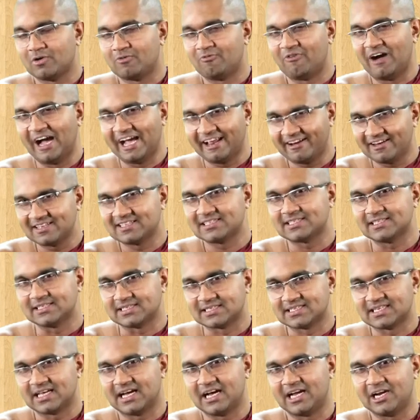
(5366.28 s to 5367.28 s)

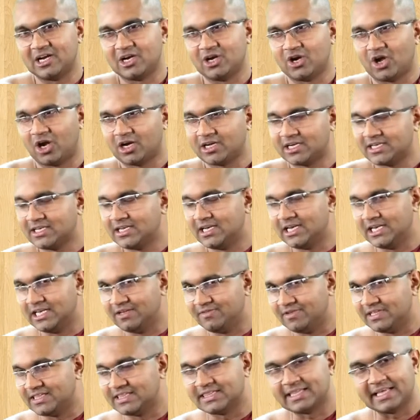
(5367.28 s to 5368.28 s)
viruses are not
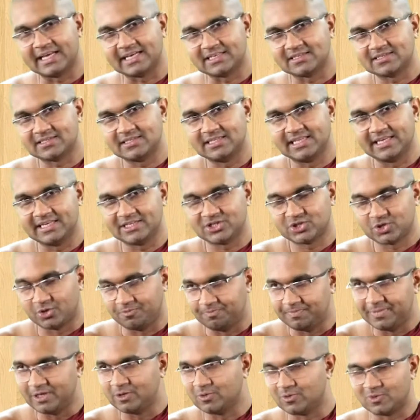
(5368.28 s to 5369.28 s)
living things. They
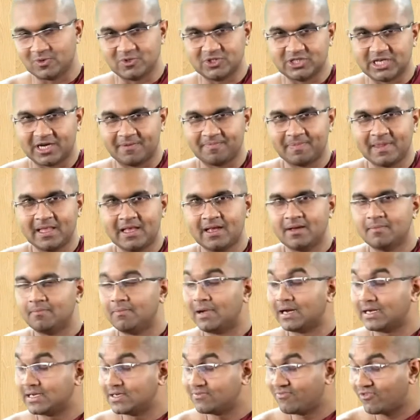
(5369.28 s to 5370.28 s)
should be utuja.
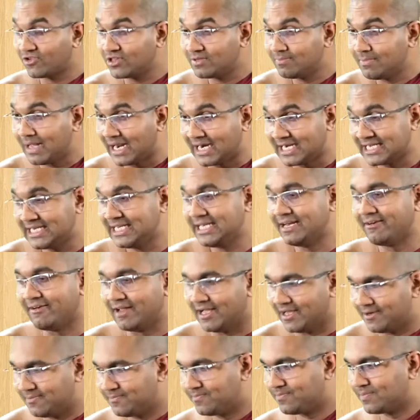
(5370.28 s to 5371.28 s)
But for the
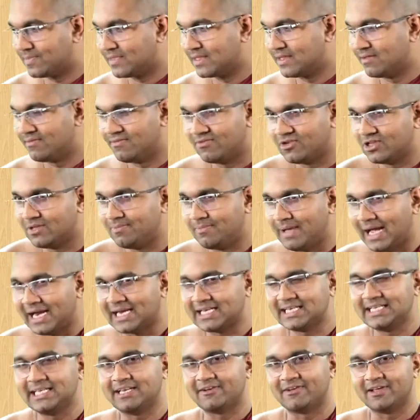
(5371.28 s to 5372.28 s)
bacteria, for the
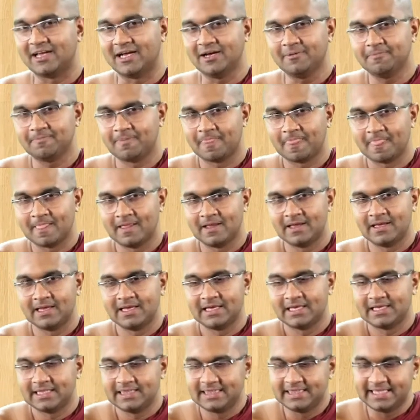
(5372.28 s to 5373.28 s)
bacteria,
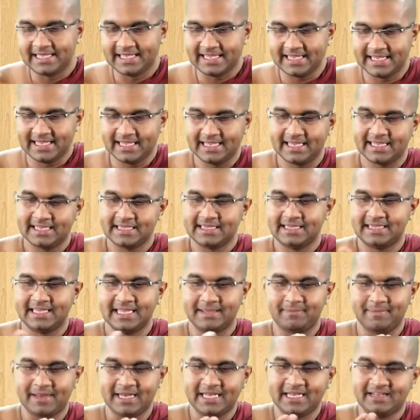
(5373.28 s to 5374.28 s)
they
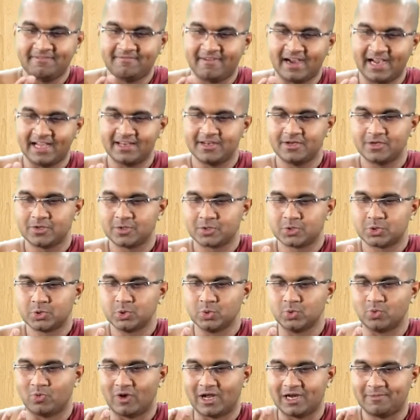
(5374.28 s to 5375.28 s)
they may divide into
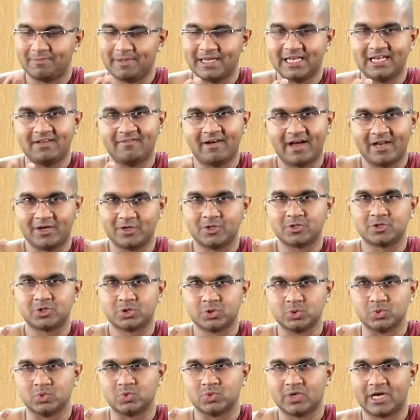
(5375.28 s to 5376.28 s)
two one may divide into
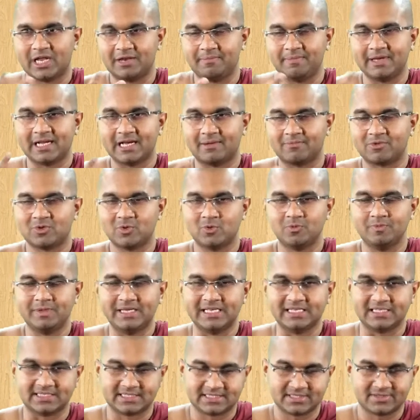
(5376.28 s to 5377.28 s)
two and become two
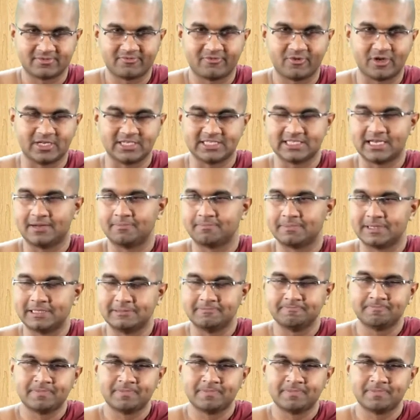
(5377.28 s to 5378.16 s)
beans for example